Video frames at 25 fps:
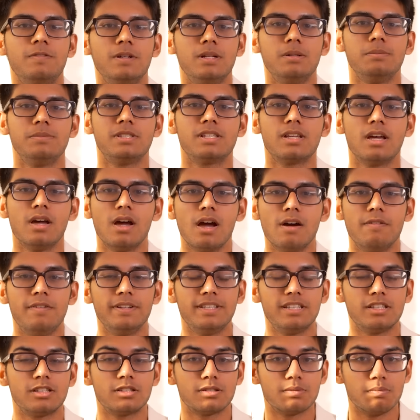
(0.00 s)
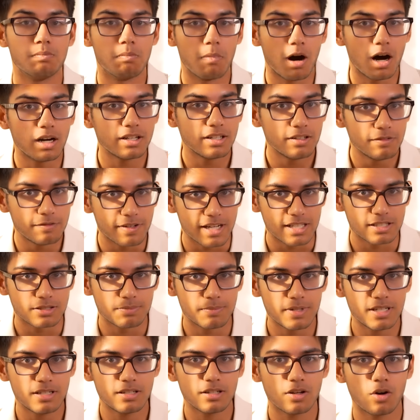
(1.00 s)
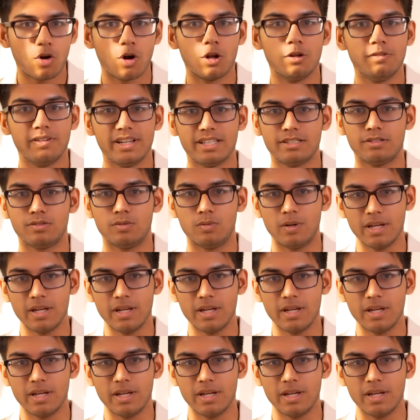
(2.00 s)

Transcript: films where the smart investment always